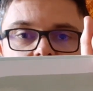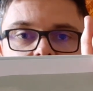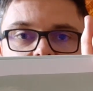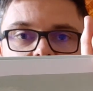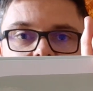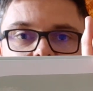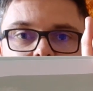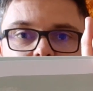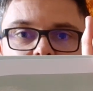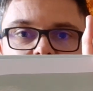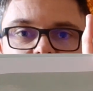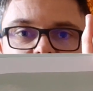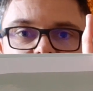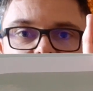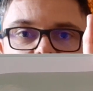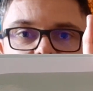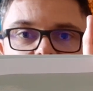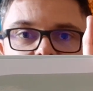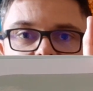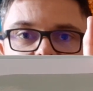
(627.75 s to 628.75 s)
And
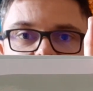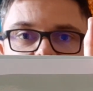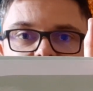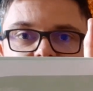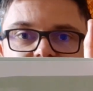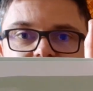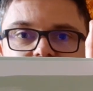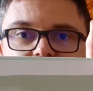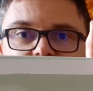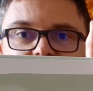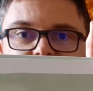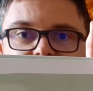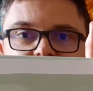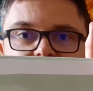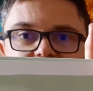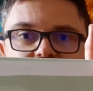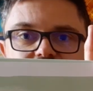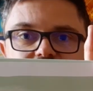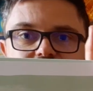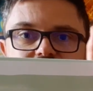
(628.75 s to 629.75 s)
winter, and the trees
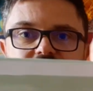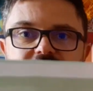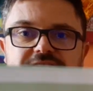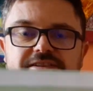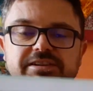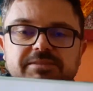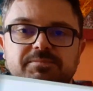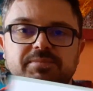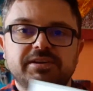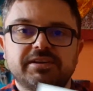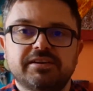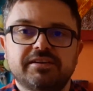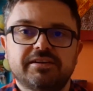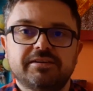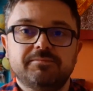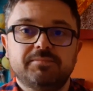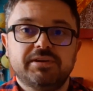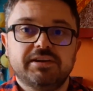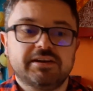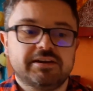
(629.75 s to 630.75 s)
getting gradually bigger
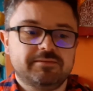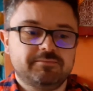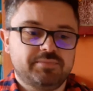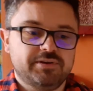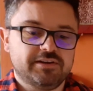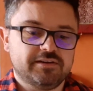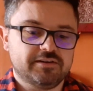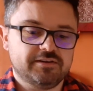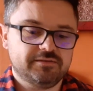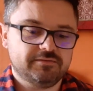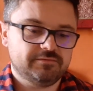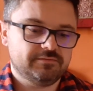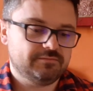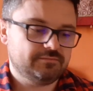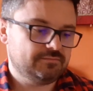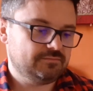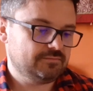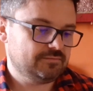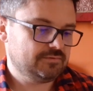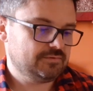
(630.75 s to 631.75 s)
and bigger and bigger
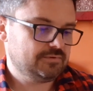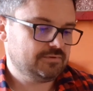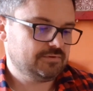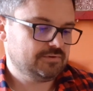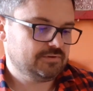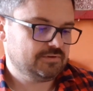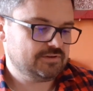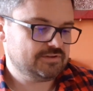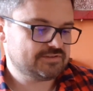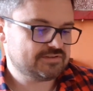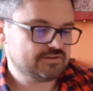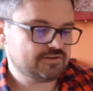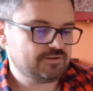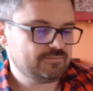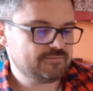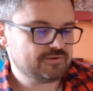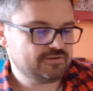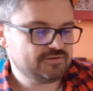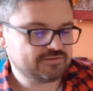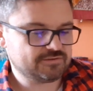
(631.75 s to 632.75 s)
as time
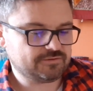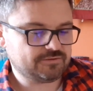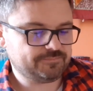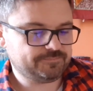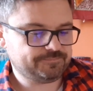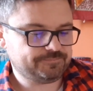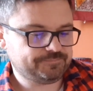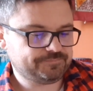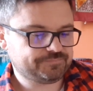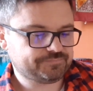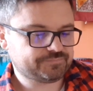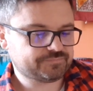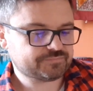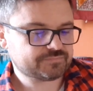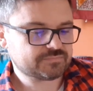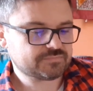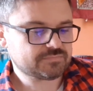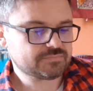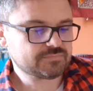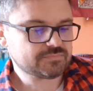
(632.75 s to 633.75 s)
goes on,
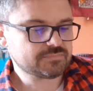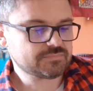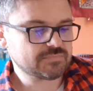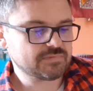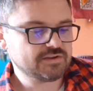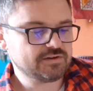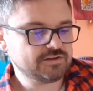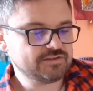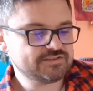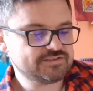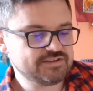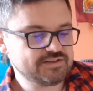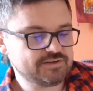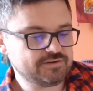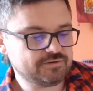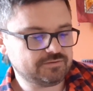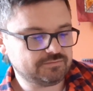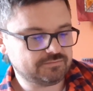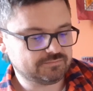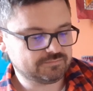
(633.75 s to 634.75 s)

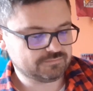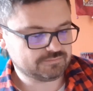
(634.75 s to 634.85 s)
until